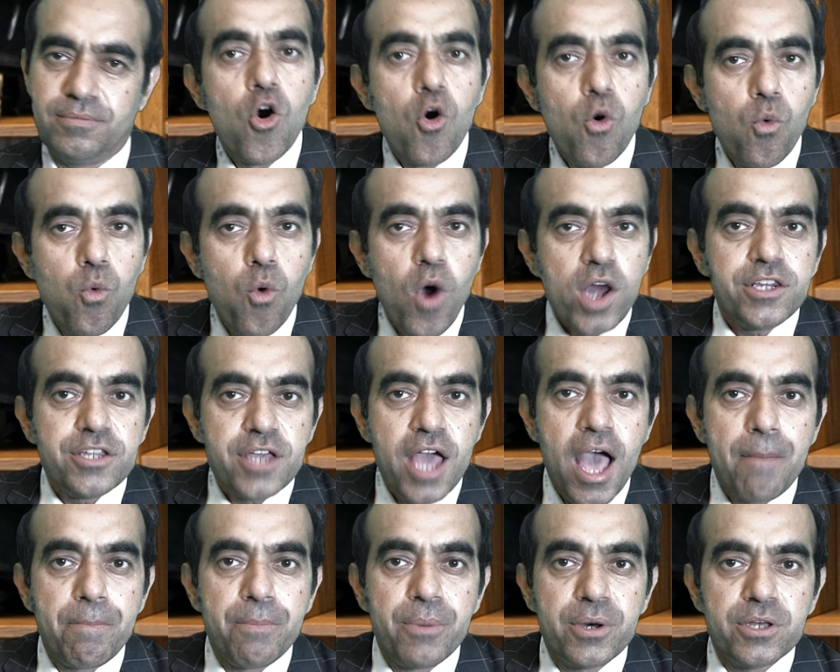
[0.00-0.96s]
What
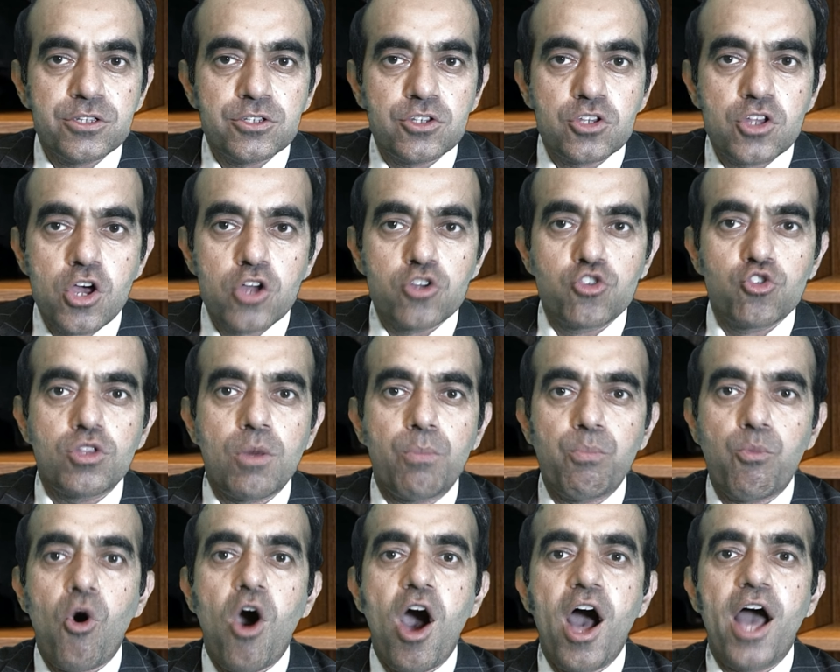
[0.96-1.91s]
happens to the
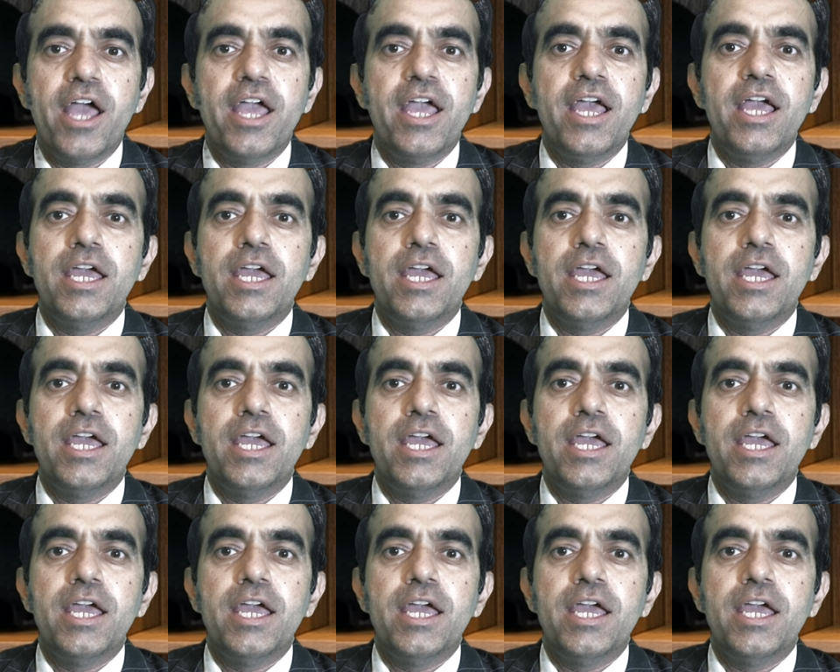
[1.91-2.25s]
boy's